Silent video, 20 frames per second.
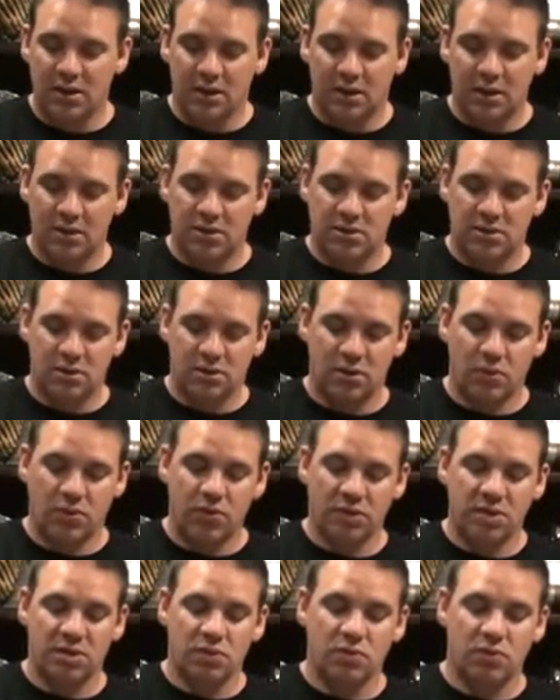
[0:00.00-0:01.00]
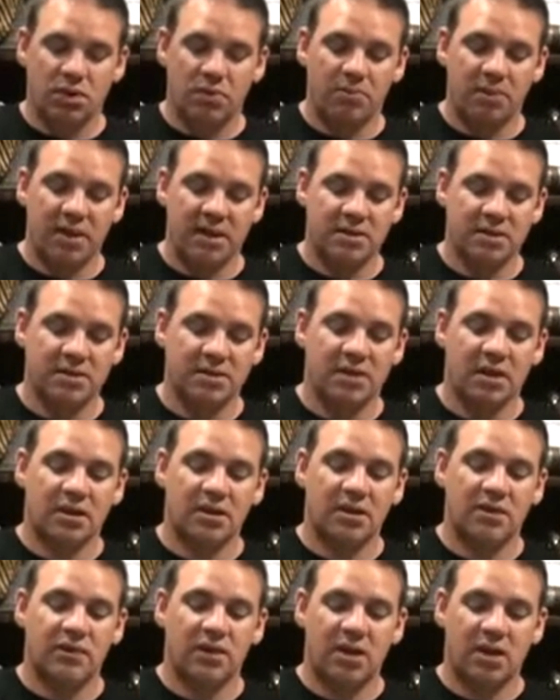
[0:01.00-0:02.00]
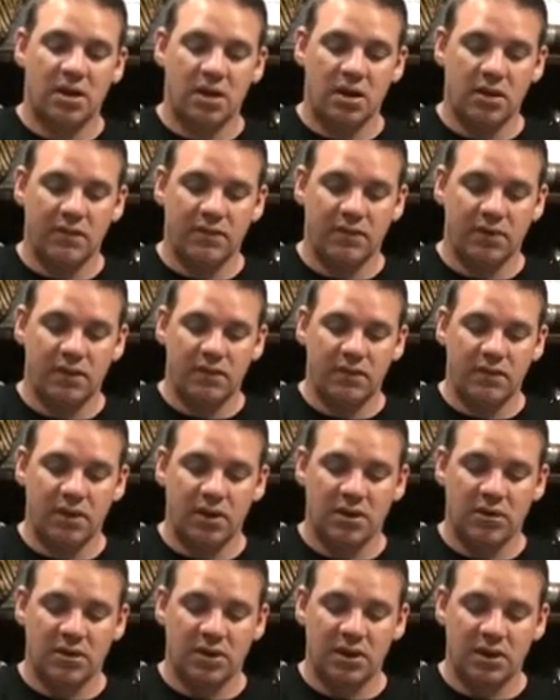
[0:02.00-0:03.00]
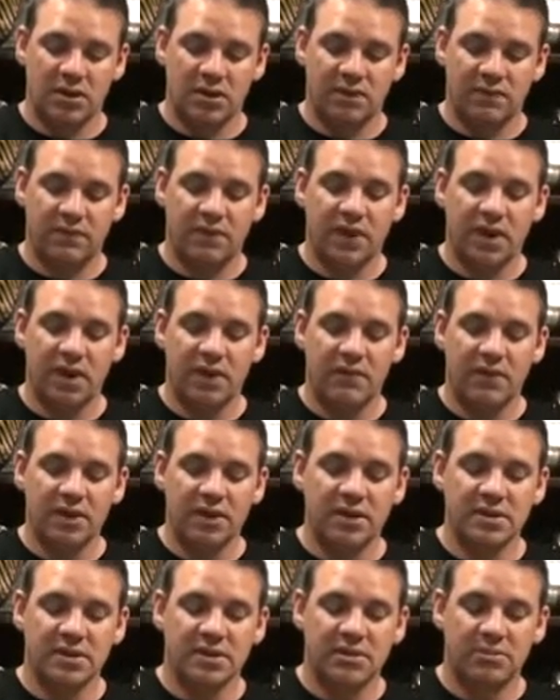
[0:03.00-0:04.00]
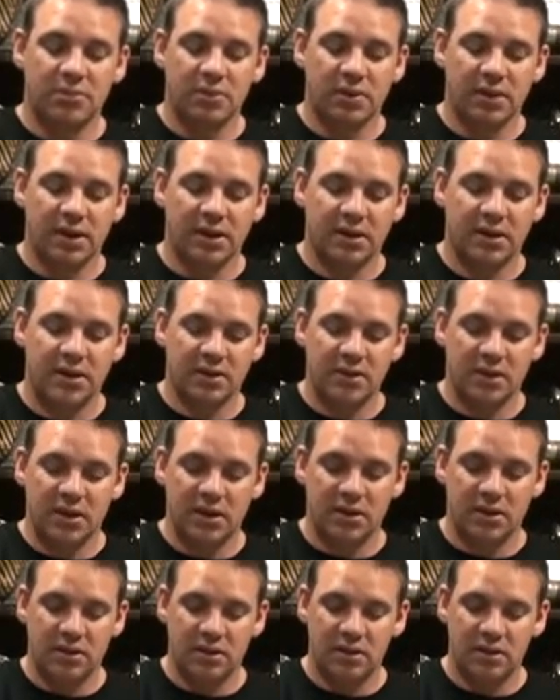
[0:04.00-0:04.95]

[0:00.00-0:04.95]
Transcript: And so, which is what makes this activity kind of fun for little kids. Very, very simple activity.